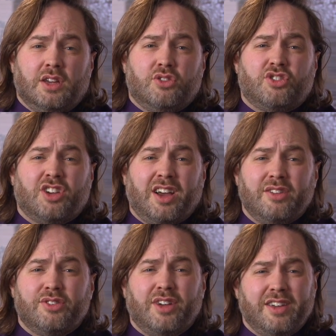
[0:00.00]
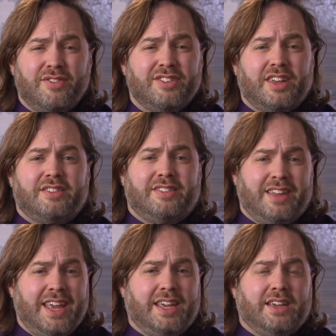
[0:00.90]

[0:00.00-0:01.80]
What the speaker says: Your child's life is at stake,